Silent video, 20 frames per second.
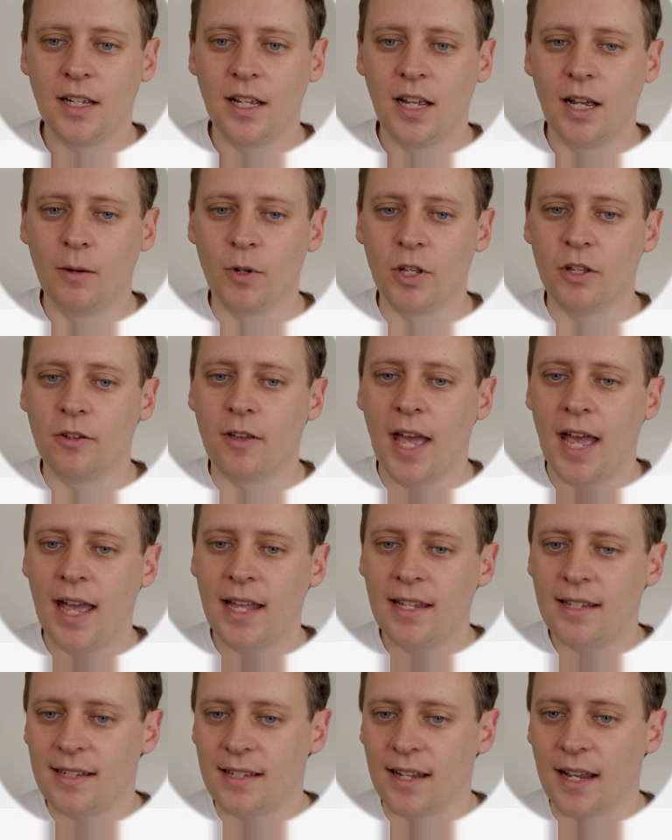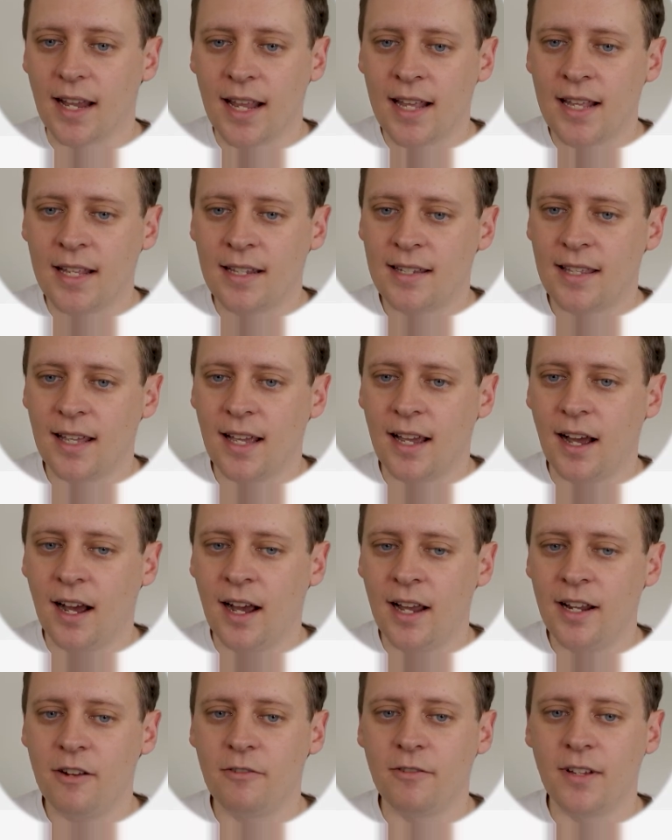And what you can say is that
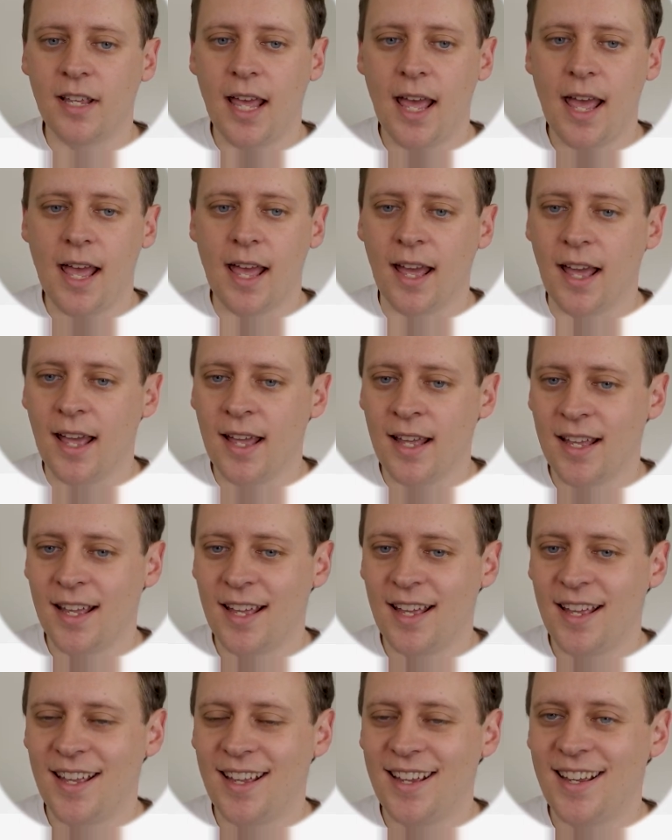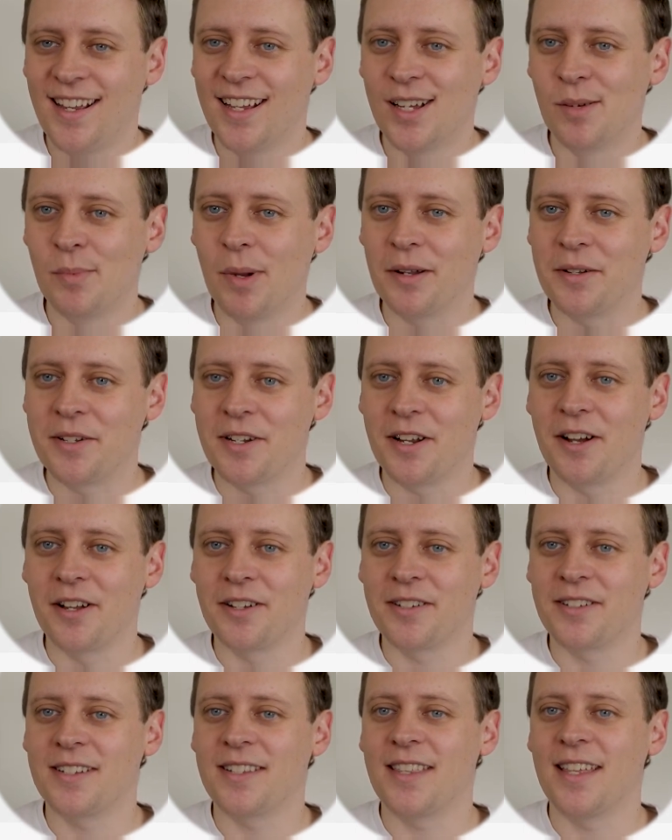I don't care about
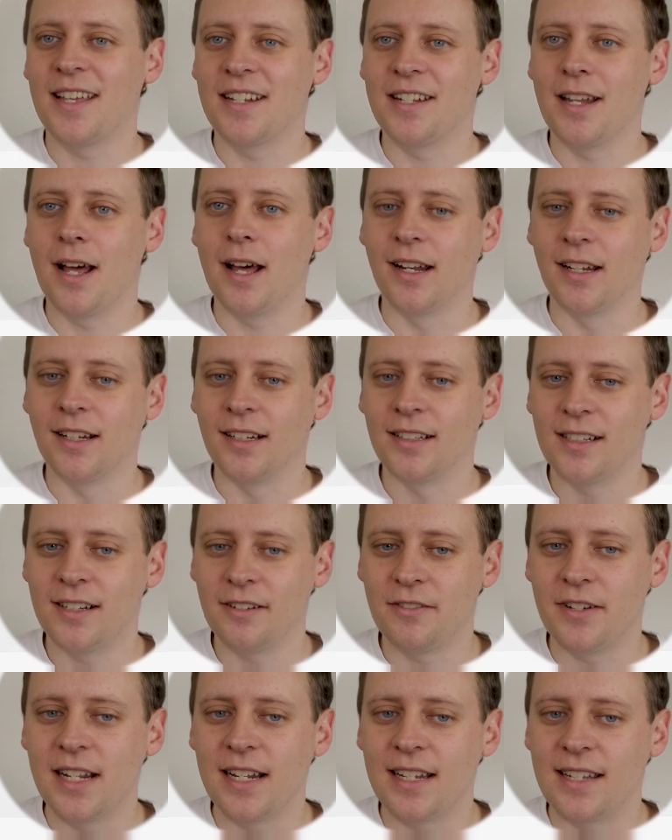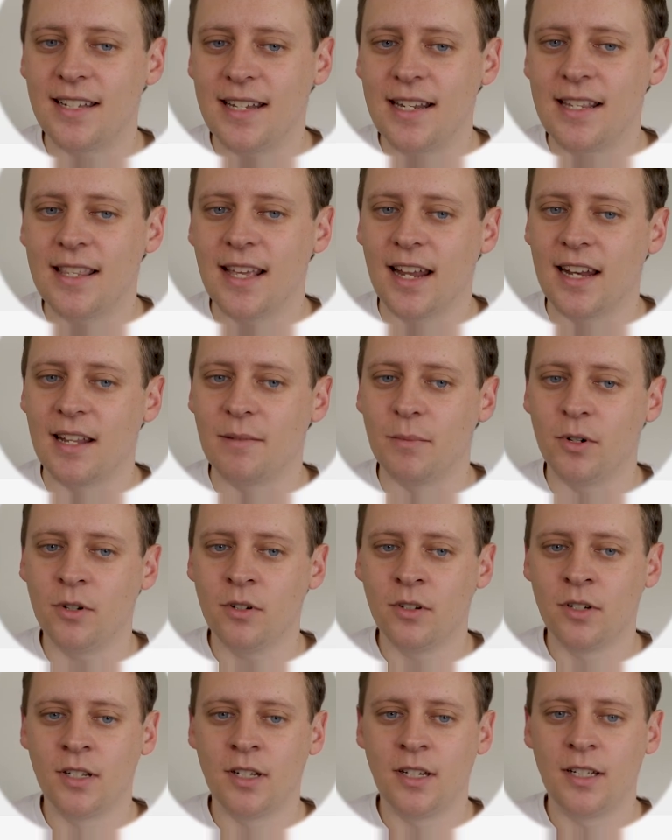tasks that are done. I don't need to see that
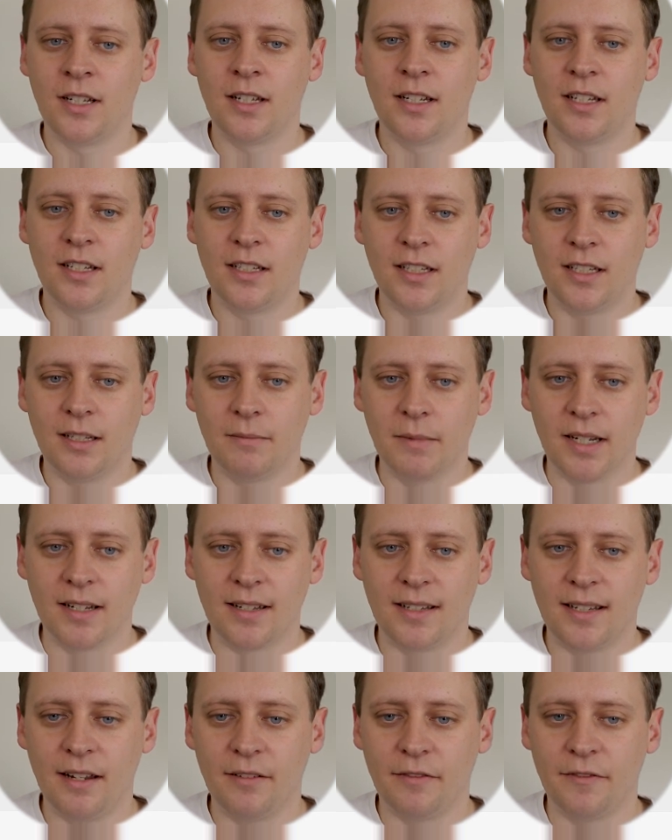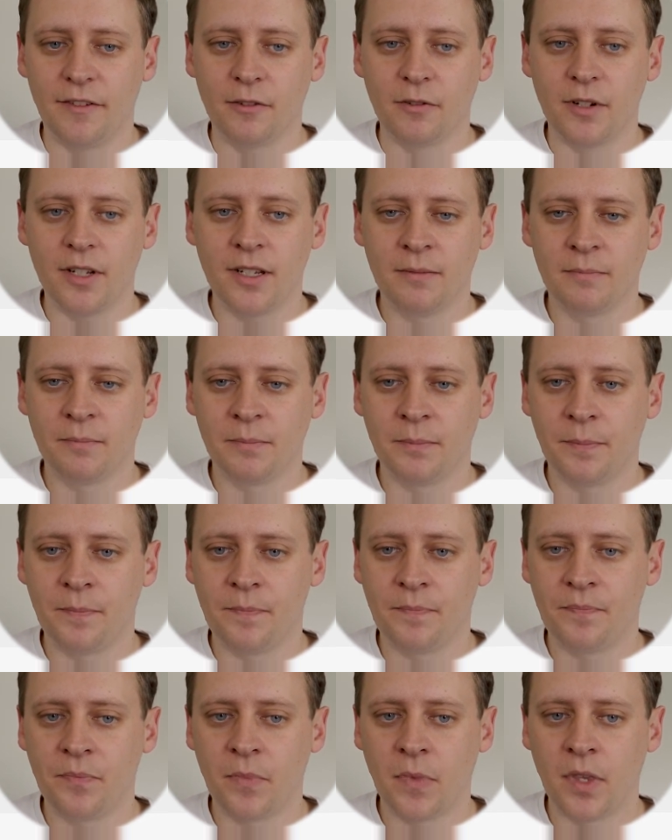anymore. I'm going to set a filter.
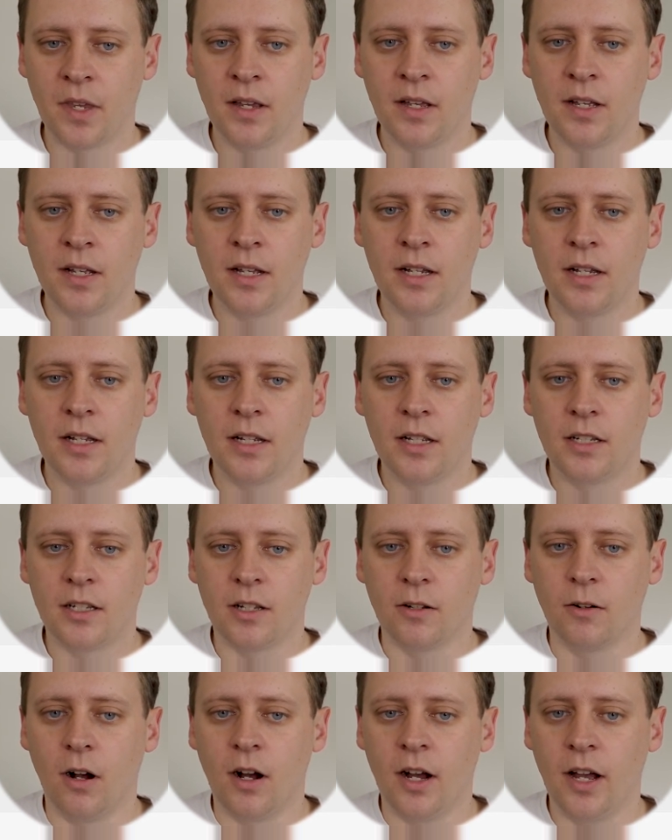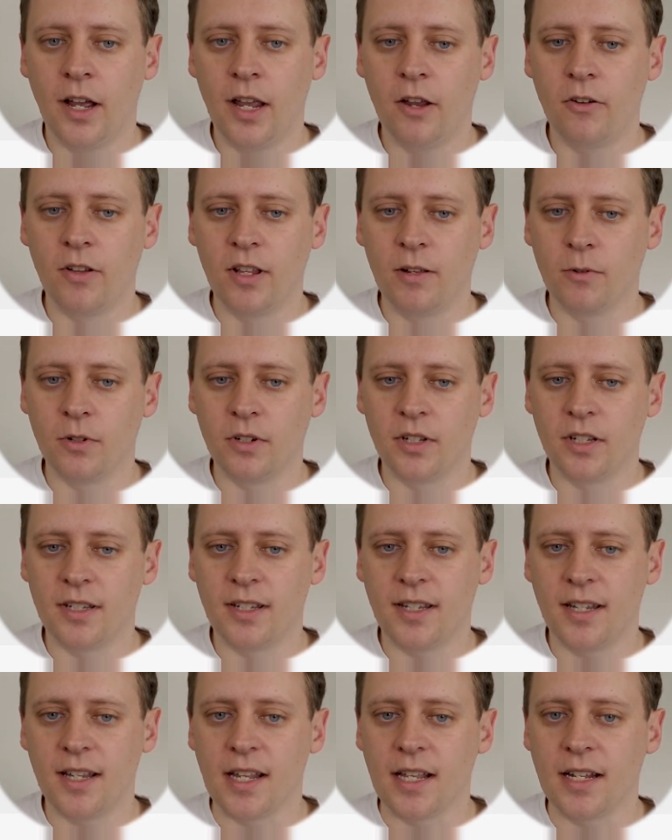So I only want to
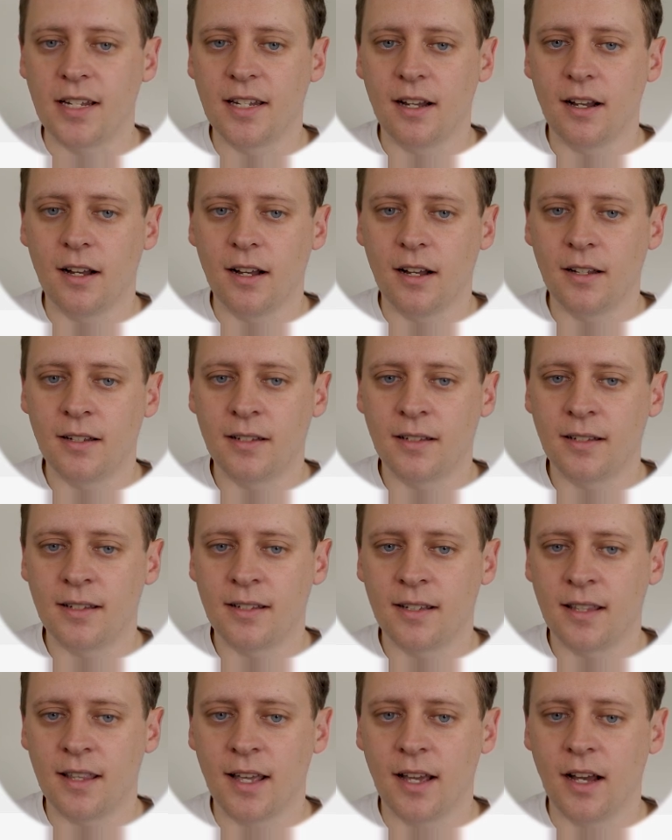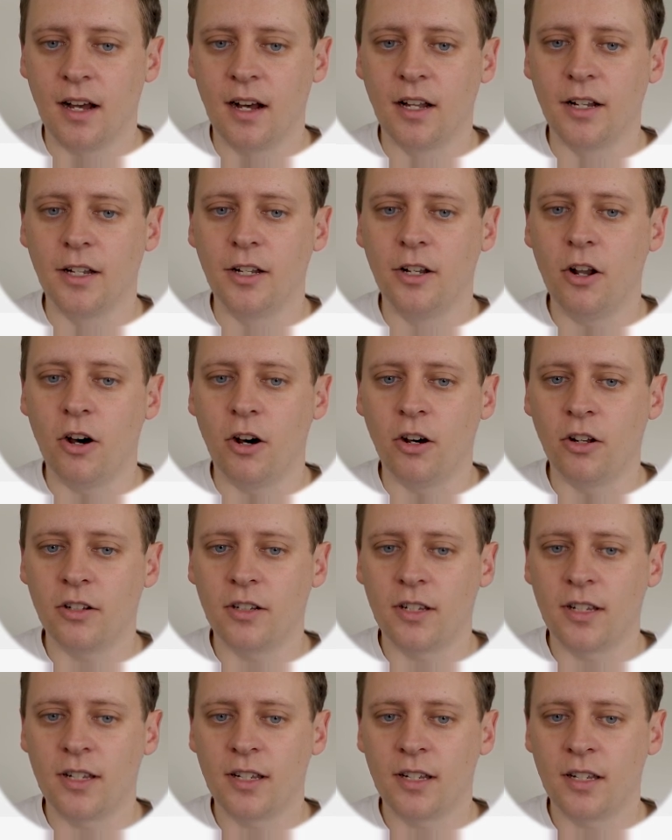see tasks that are
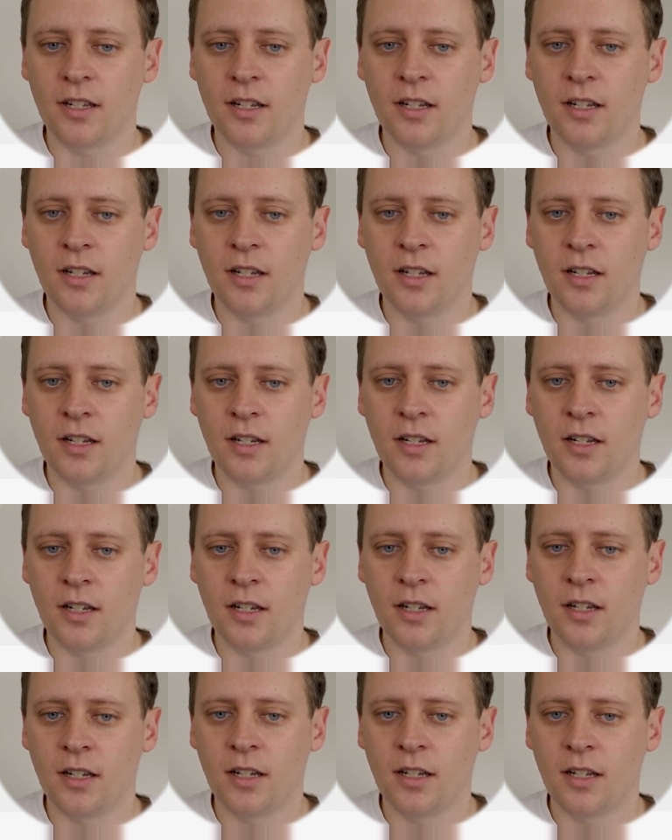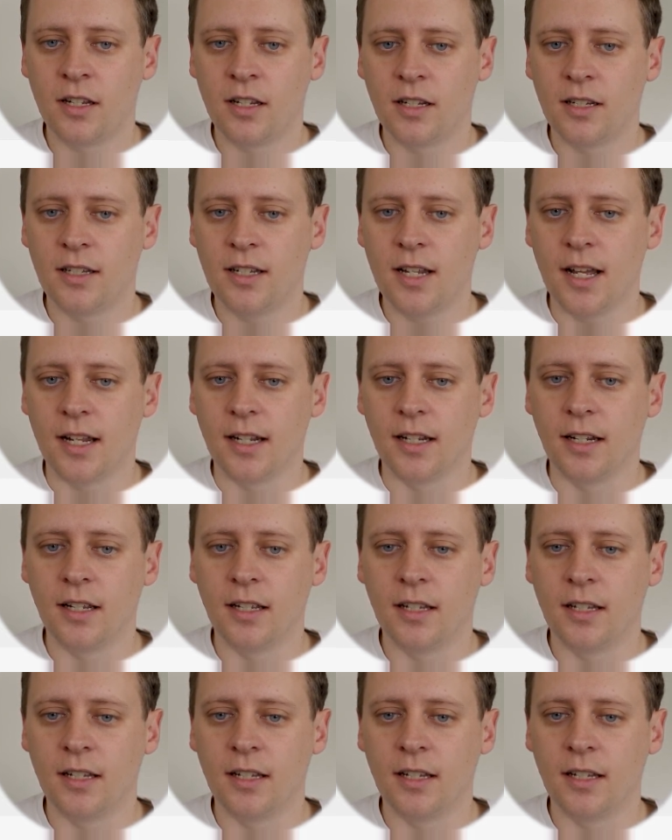not done.